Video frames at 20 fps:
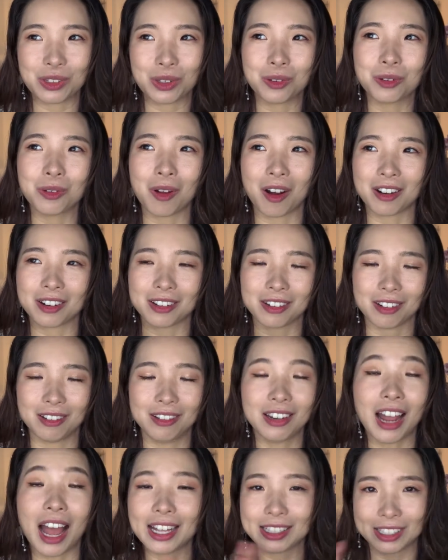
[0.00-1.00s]
You are
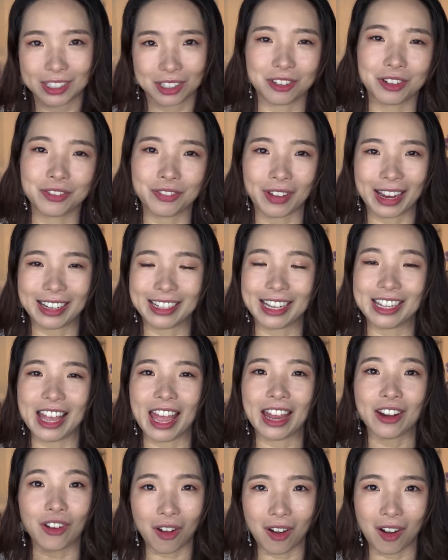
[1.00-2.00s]
not certified
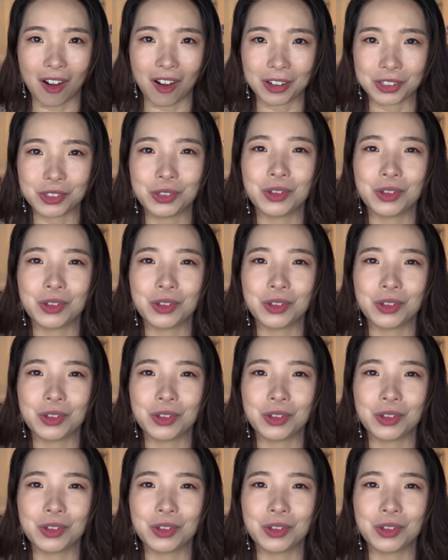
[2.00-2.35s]
at all.